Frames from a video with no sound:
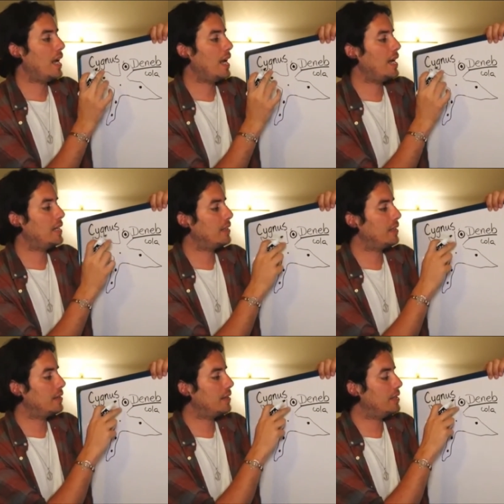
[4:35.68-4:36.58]

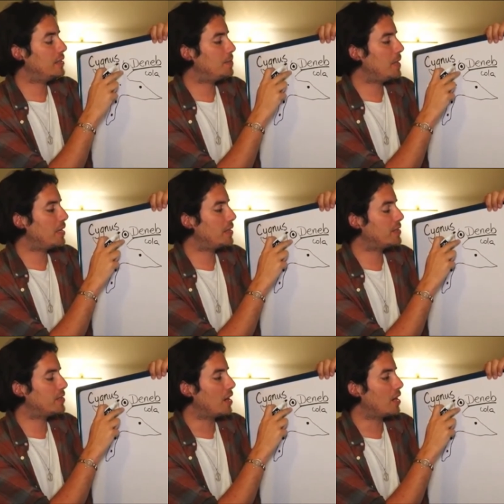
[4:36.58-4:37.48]
and its bigger
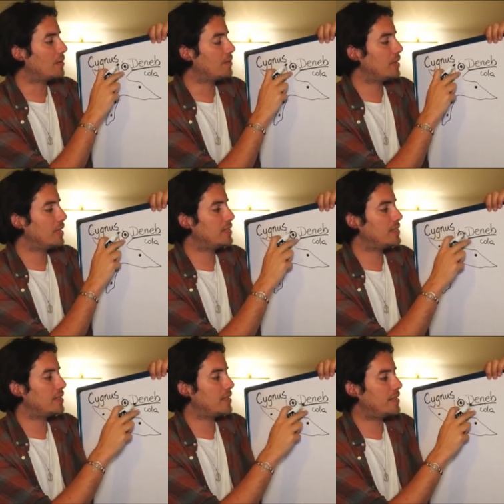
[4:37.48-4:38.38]
star
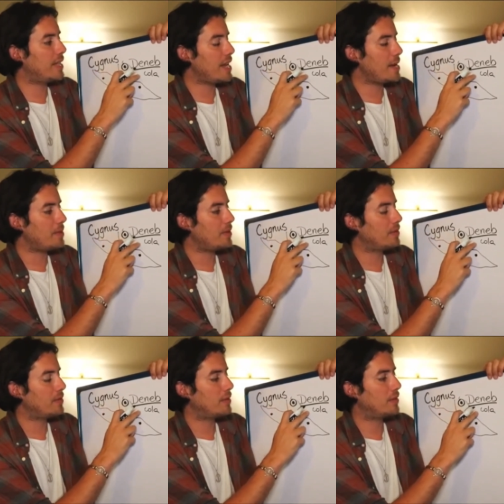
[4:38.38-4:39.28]
is Deneb,
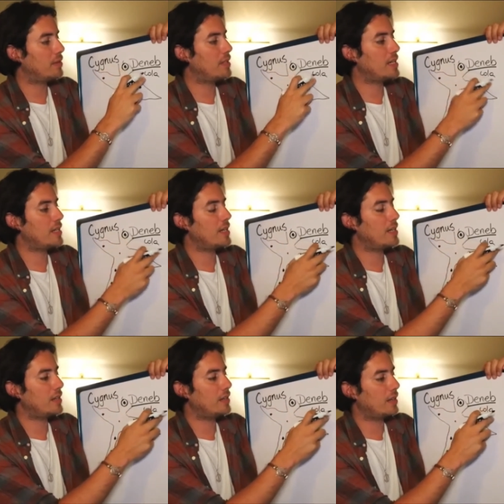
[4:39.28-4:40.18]
that
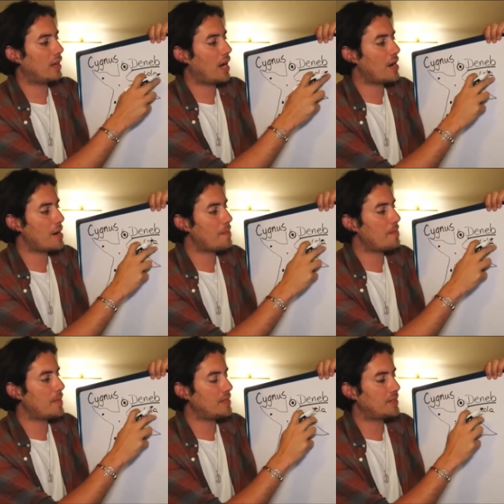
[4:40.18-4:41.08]
in Arab
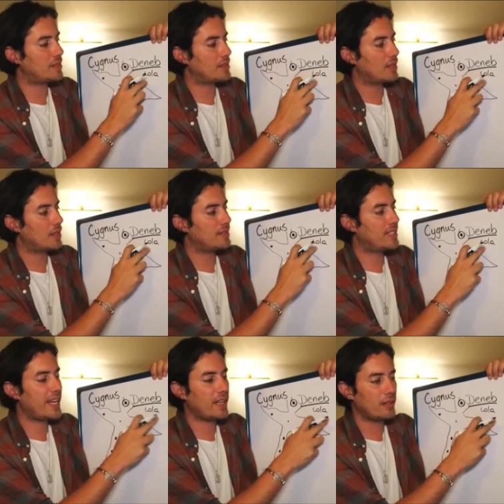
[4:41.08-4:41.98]
means
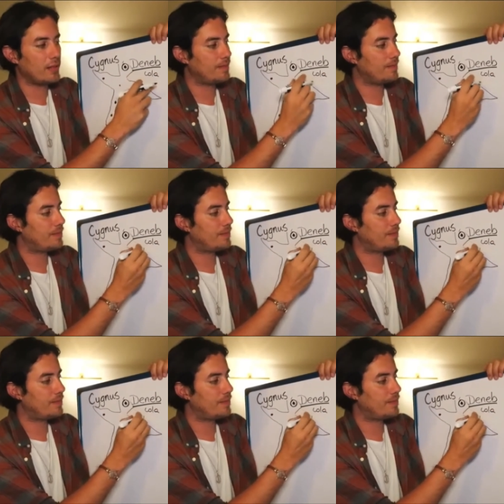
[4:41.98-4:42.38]
tail.